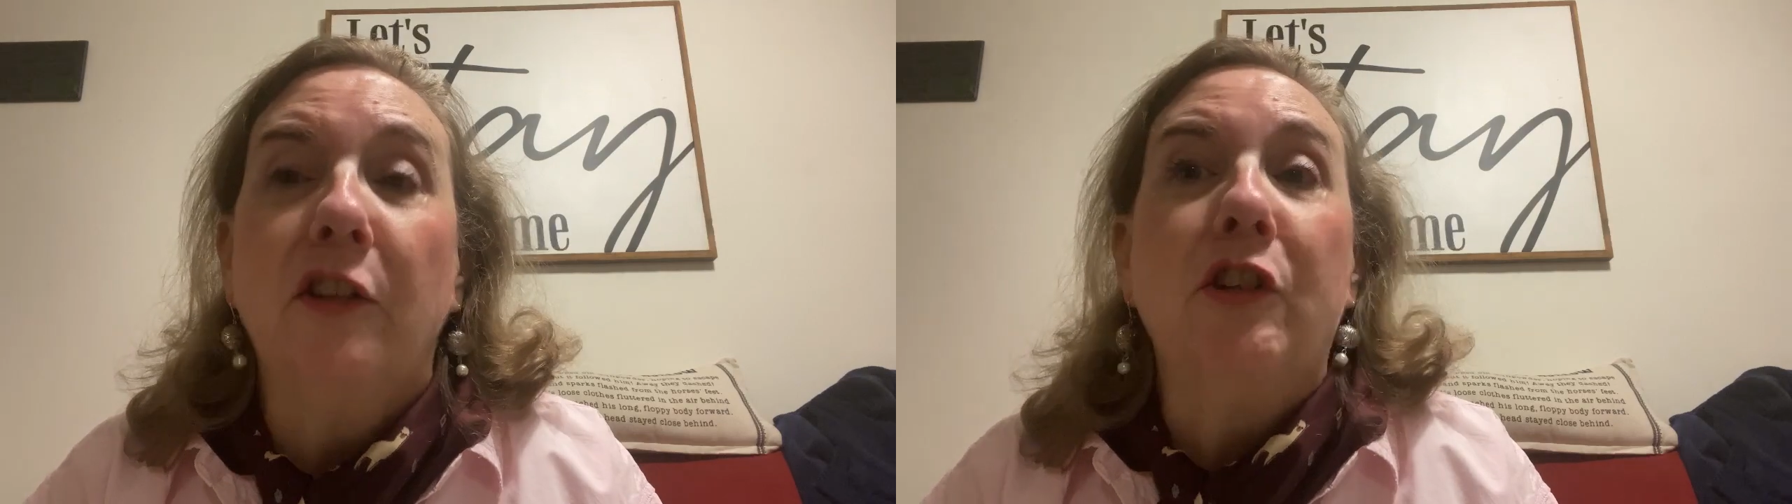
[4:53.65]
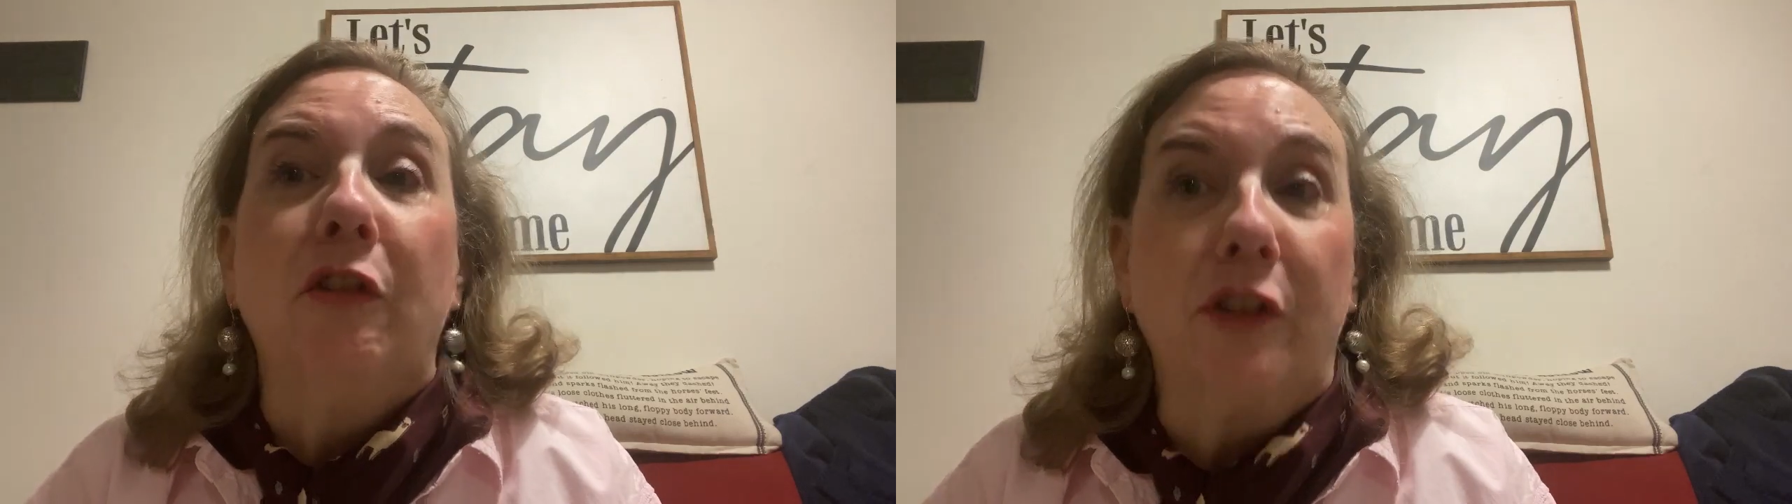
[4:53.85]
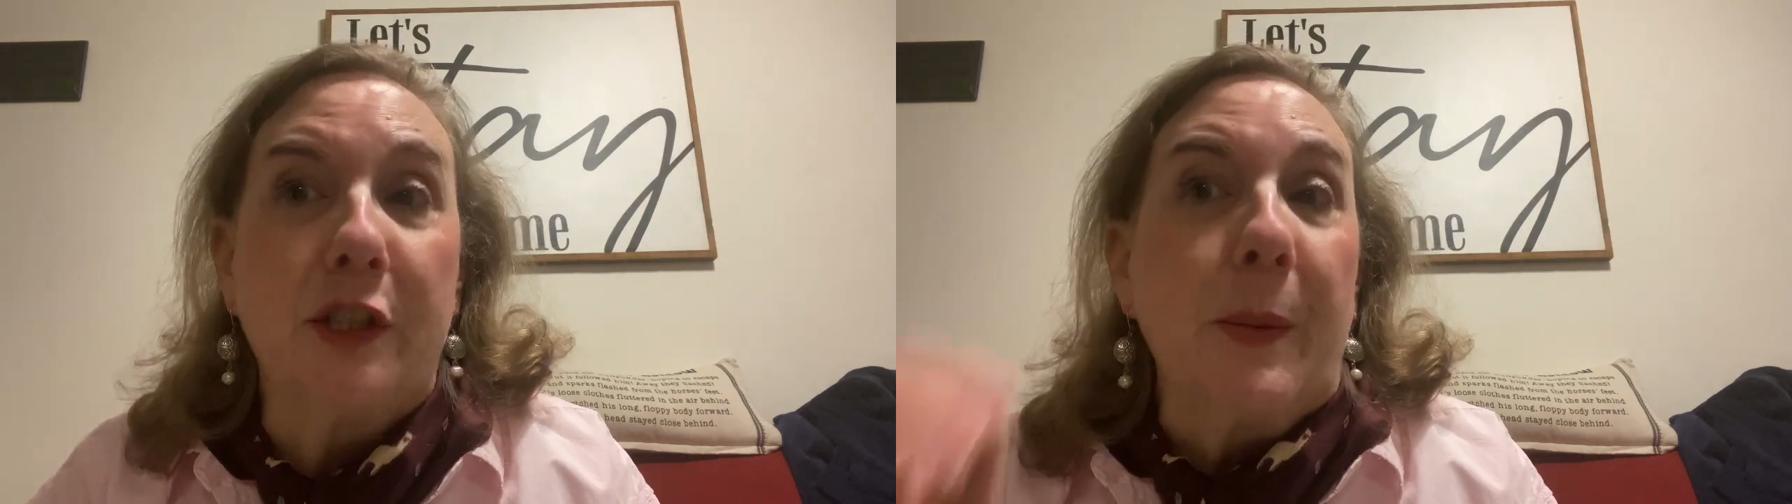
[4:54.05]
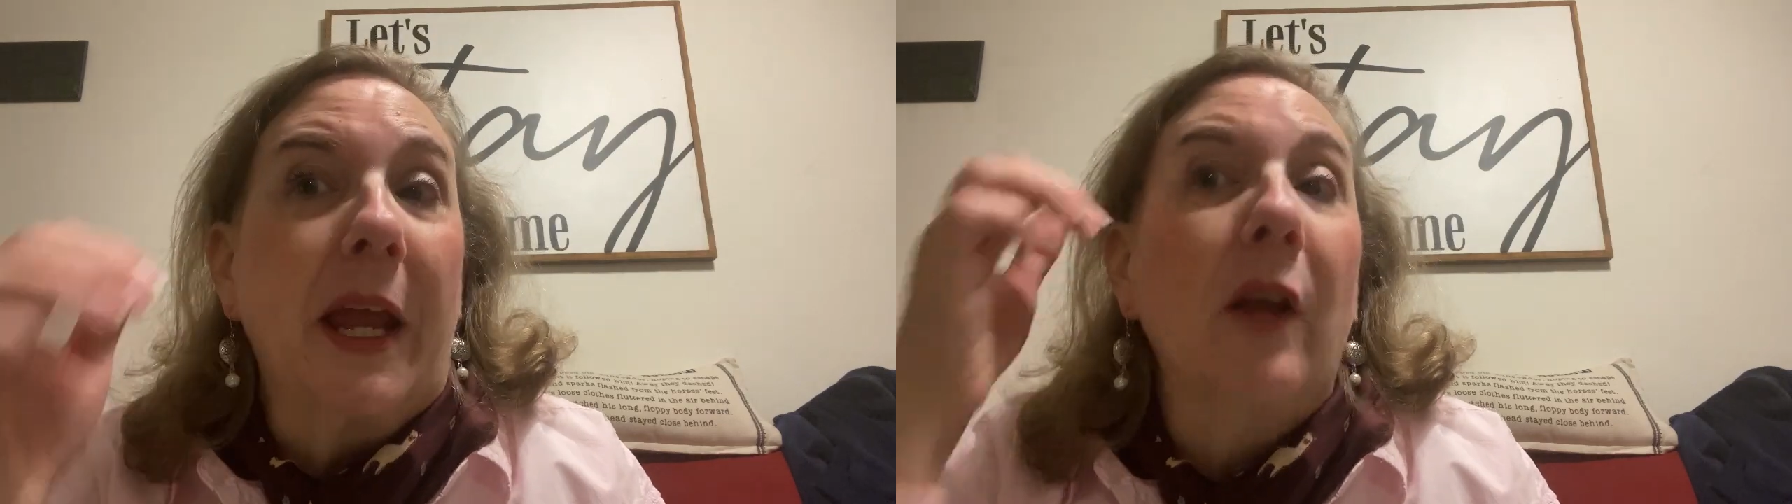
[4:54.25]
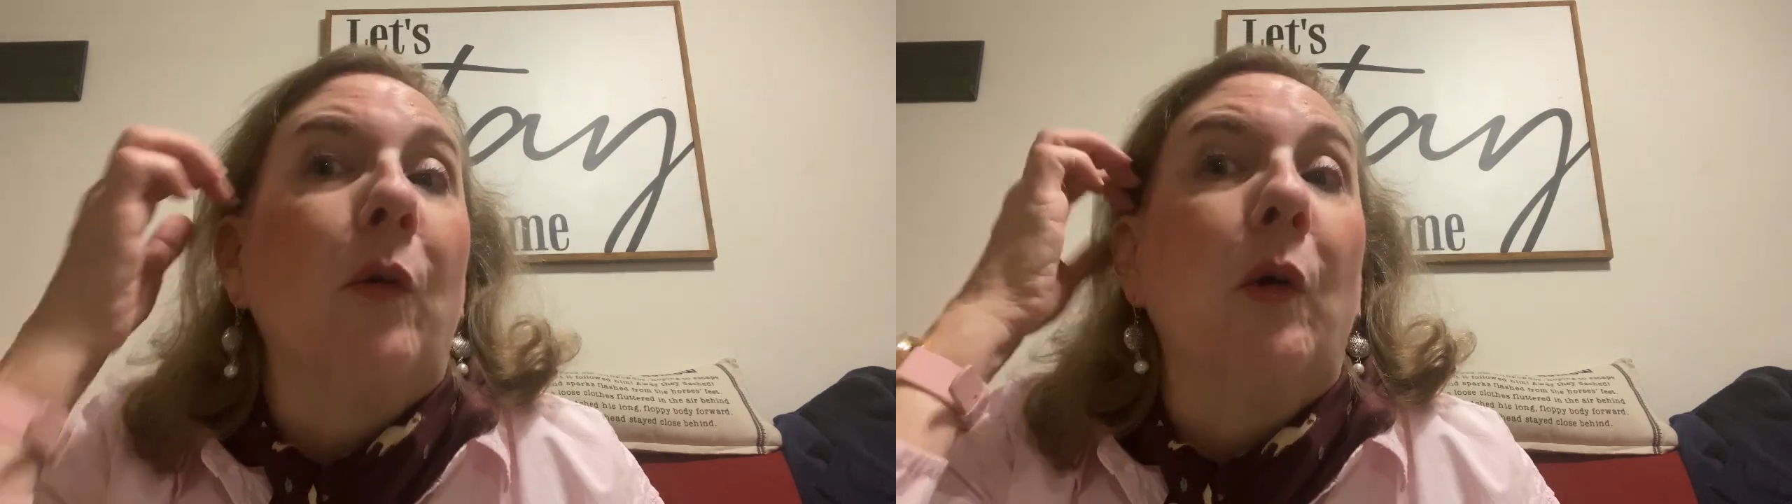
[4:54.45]
choose to
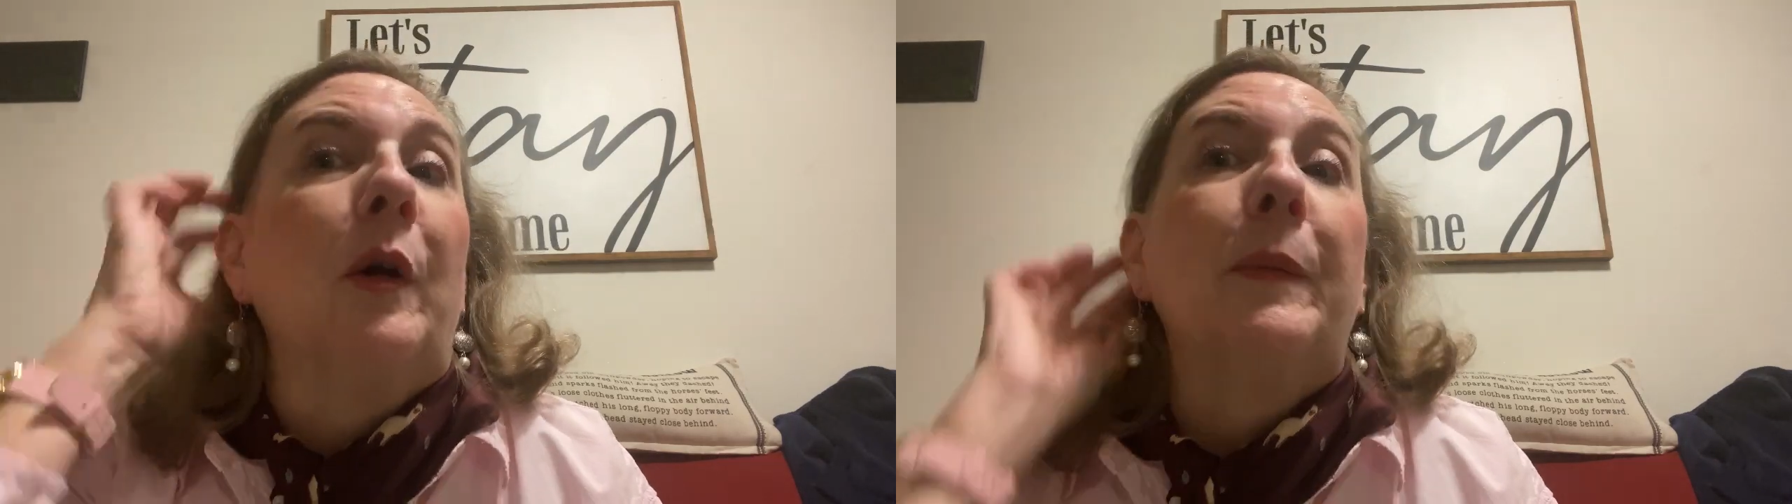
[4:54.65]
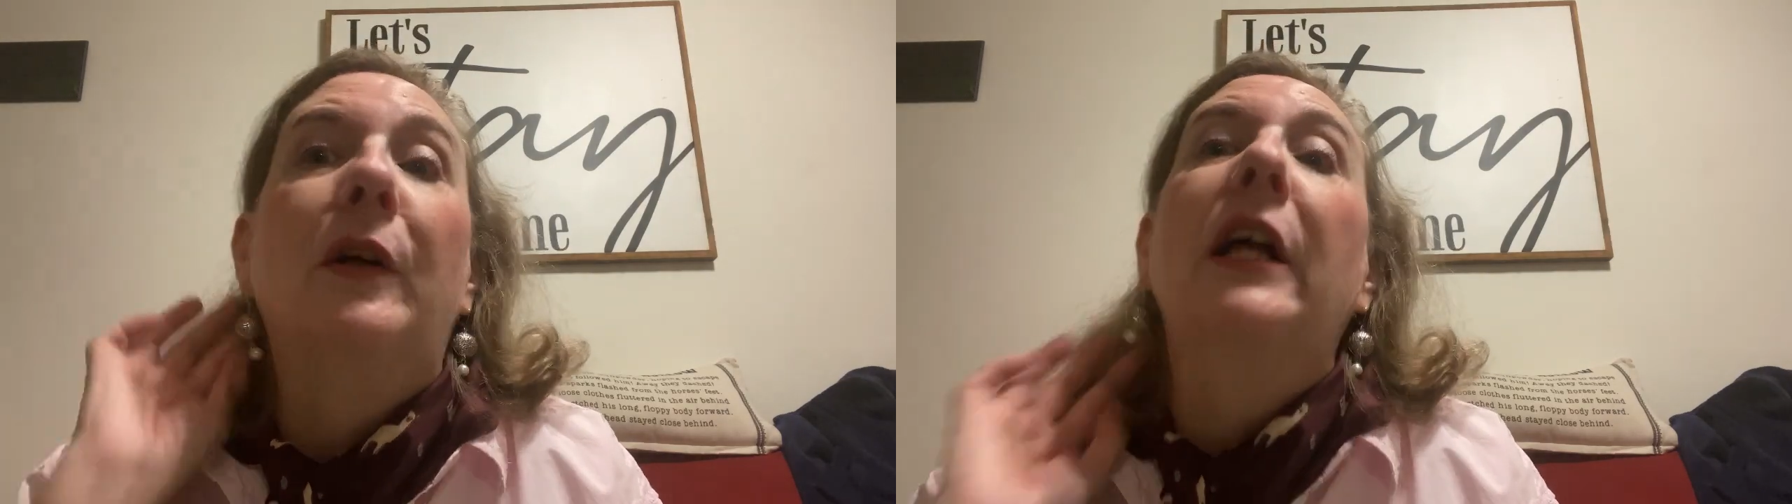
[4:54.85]
make it horrible.